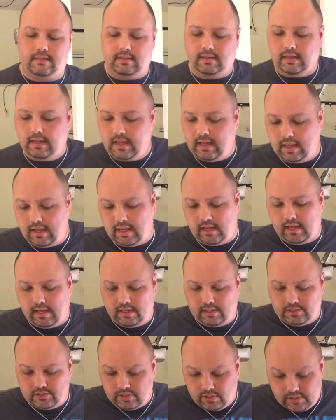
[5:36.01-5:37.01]

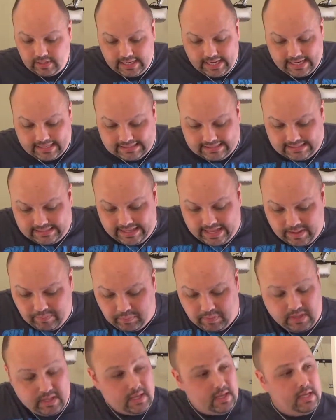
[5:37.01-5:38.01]
So the next
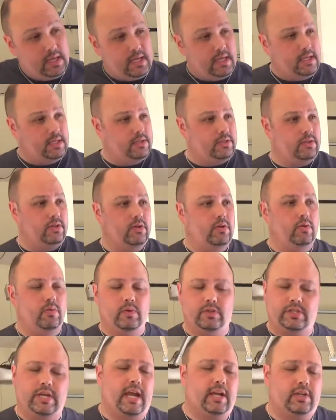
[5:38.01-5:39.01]
step is
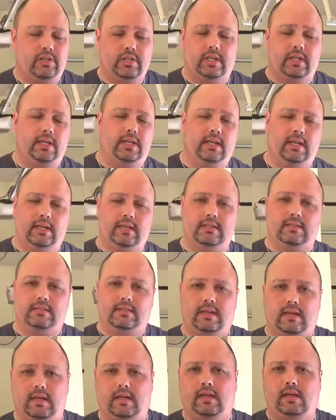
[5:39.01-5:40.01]
to, which actually
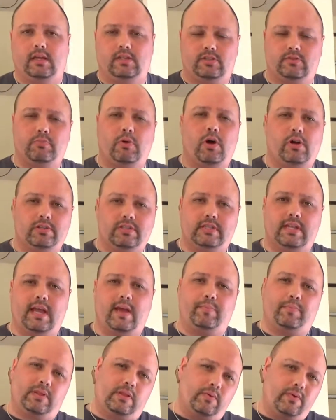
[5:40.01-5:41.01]
is a small
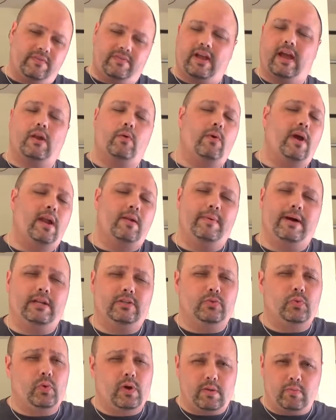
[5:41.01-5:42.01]
step, and then we've got to wait
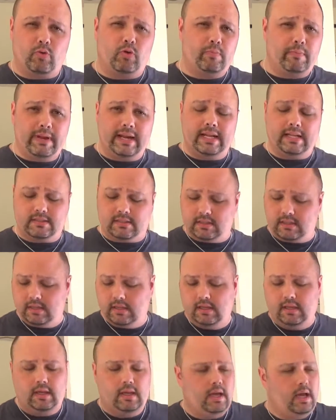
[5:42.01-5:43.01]
about 20 more
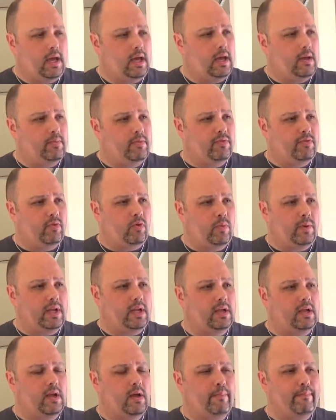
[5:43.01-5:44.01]
minutes before we
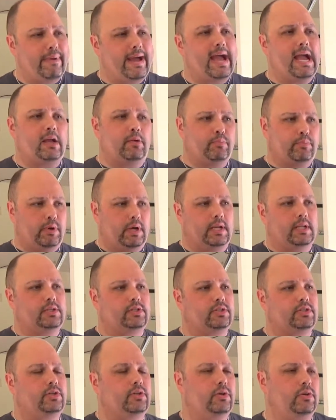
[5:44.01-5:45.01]
can come back, but
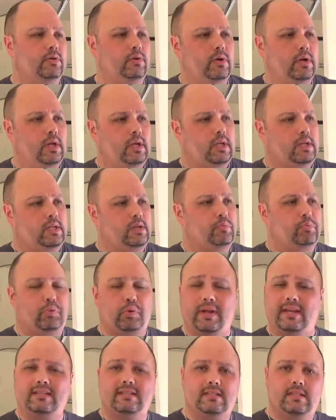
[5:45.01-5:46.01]
it's to
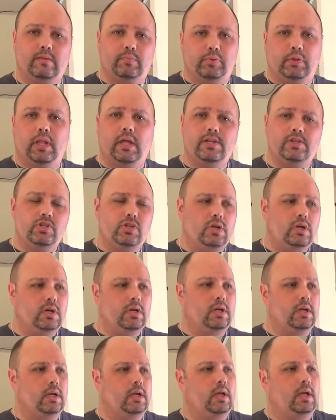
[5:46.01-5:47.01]
depress the
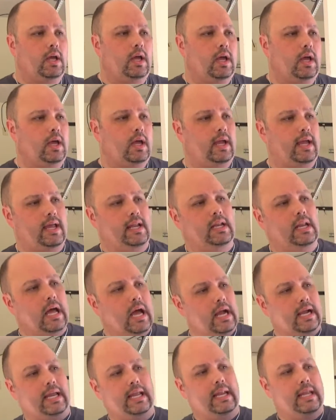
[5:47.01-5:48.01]
plunger and
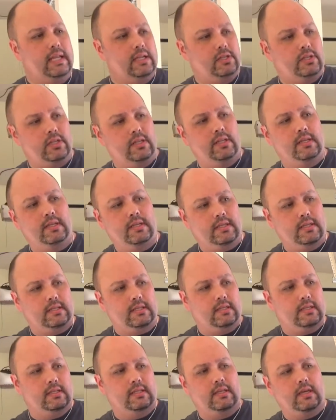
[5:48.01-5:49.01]
lock it into
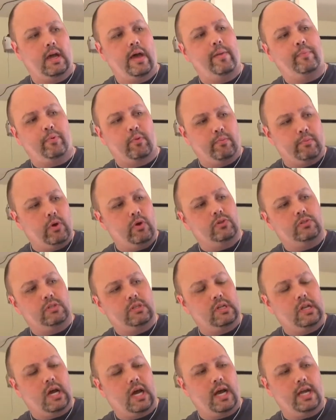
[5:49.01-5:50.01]
the
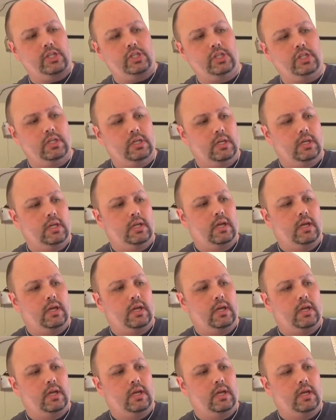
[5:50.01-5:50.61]
uppermost notch